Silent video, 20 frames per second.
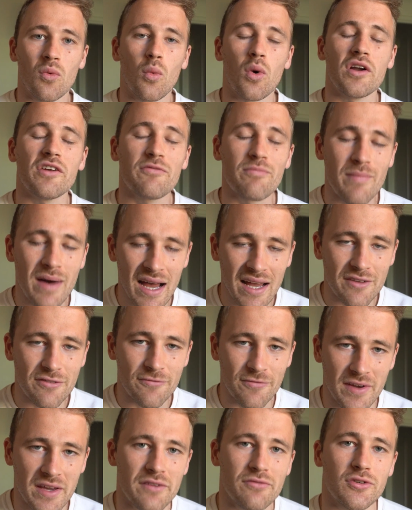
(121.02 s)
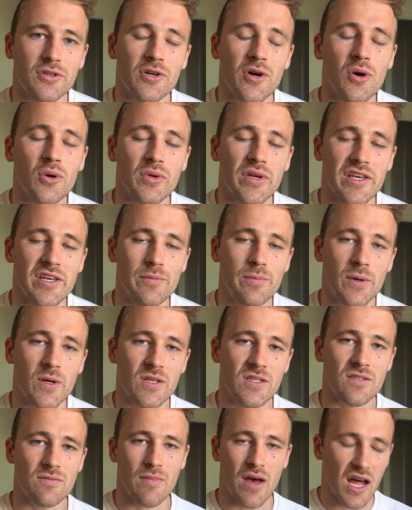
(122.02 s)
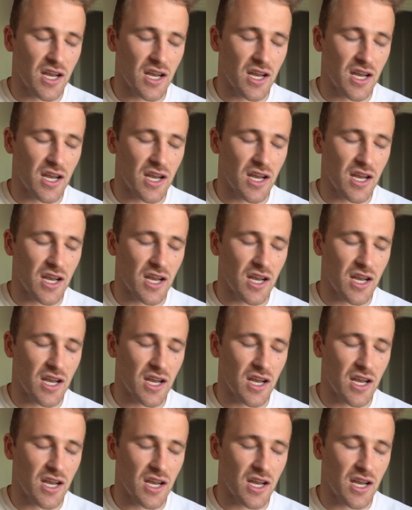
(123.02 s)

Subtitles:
One of my favourite goalkeepers,